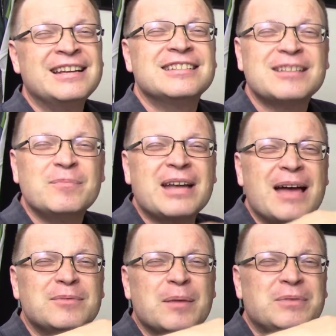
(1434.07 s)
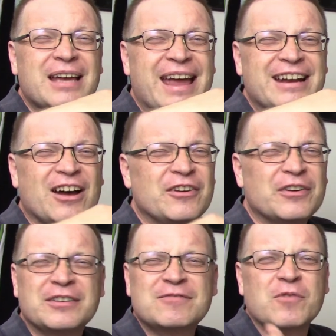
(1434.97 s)
sometimes up to
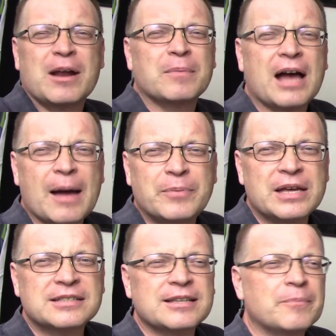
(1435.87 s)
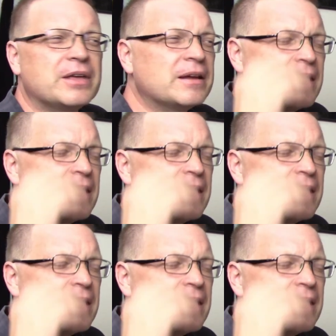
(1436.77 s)
800 when I'm copying something.